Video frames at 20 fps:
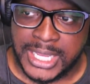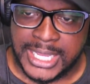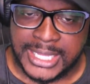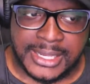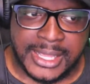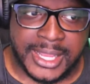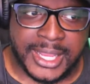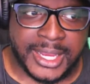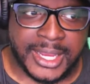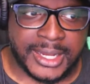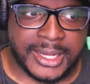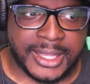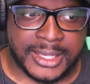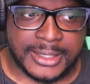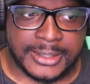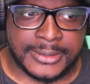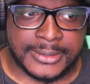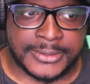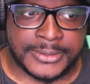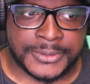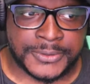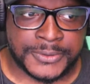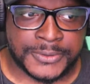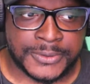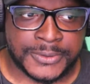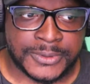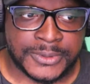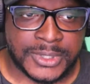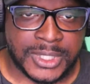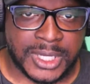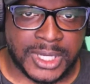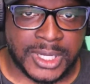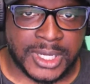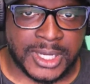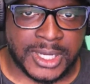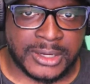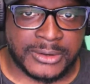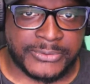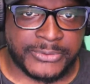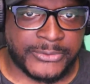that he didn't
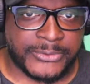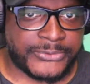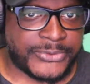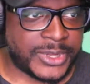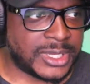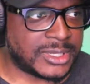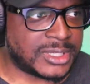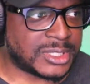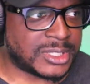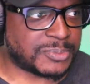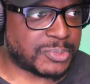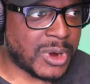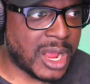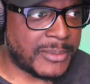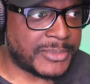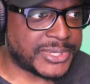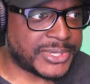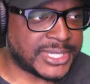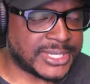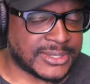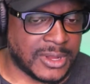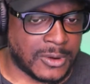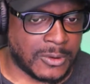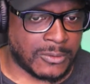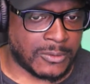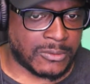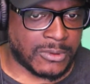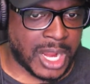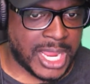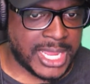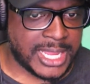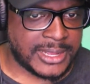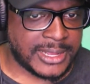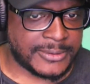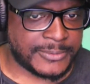fulfill his promises on, right?